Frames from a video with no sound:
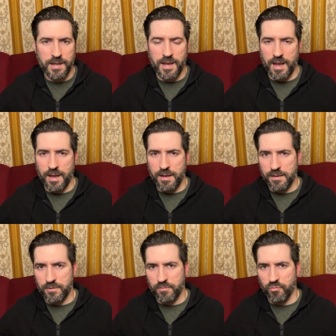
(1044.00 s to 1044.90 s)

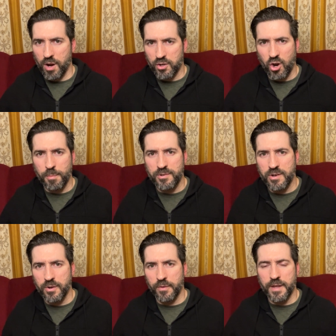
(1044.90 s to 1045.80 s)
and write
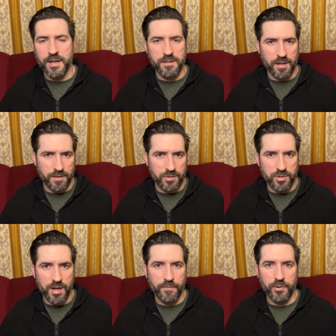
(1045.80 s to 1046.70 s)
commentary on that, and then you
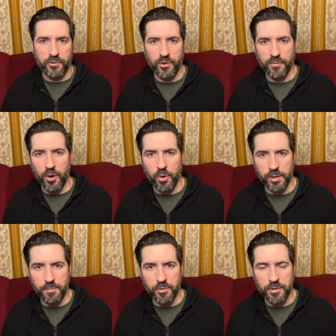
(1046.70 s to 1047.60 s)
have yourself a holy
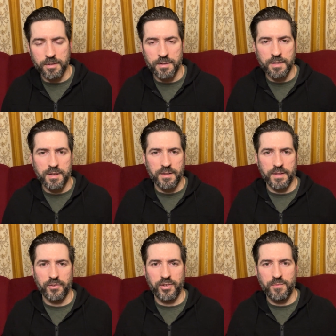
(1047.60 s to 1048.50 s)
book.
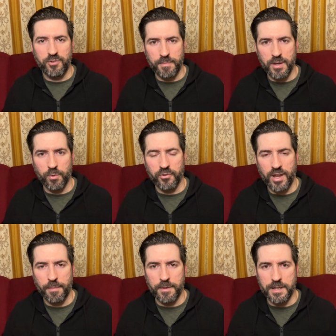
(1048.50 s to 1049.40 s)
That seems to be what's
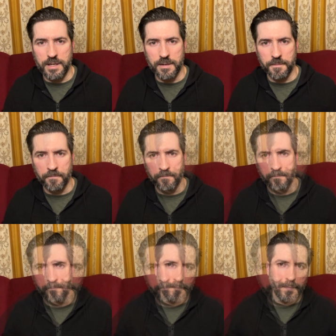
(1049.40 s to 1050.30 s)
happening here.
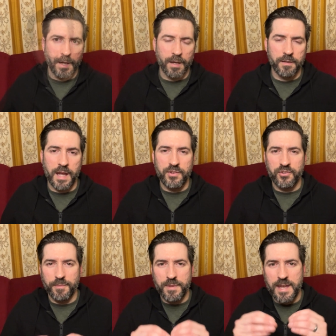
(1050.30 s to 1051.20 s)
And
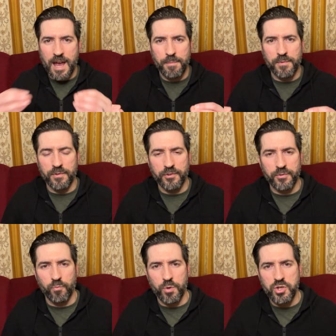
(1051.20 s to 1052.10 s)
something happens
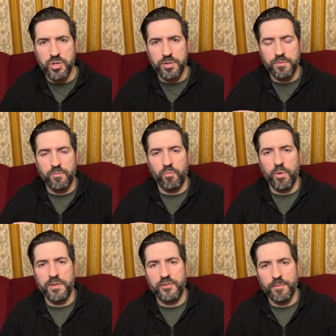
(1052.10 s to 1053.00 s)

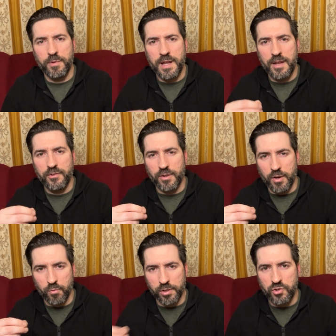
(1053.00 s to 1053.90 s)
when someone has a
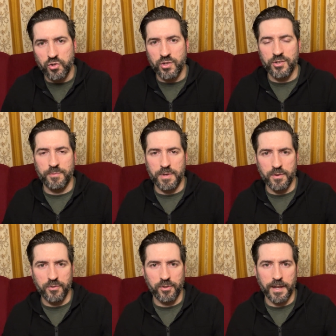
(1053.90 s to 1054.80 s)
religious
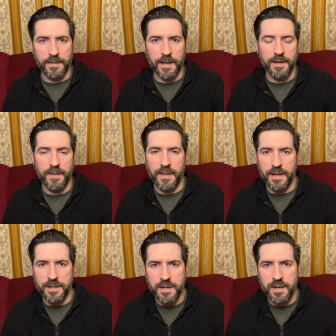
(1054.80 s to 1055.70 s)
experience like that, and
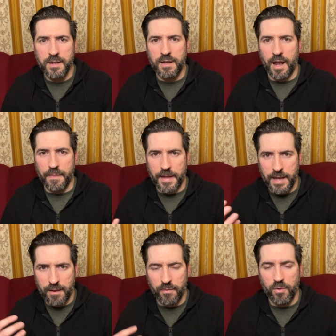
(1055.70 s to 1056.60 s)
they
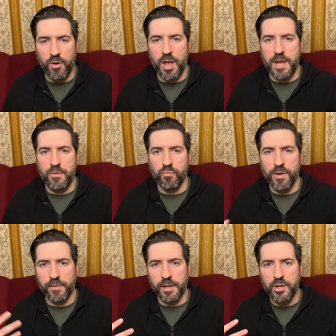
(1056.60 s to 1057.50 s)
have a
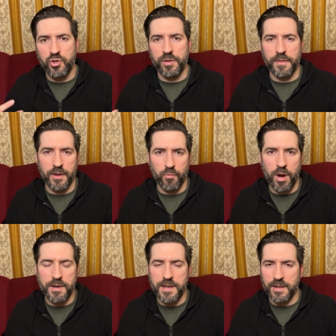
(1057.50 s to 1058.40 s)
revelation that they
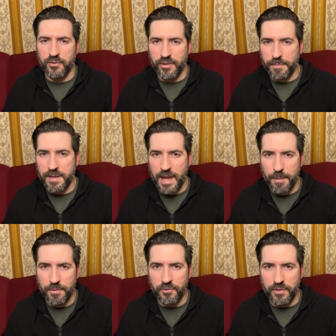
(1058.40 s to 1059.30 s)
write down. Something
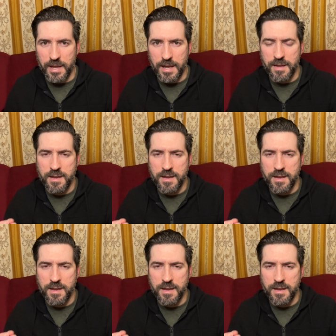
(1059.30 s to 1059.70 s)
happens there.